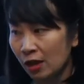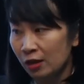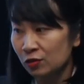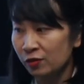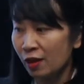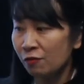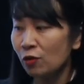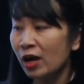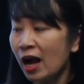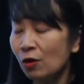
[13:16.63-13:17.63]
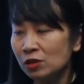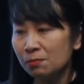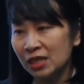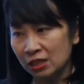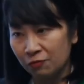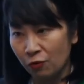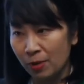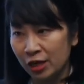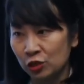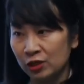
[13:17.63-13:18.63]
So therefore, counter
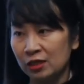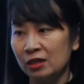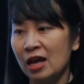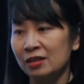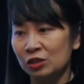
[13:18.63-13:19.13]
misinformation is another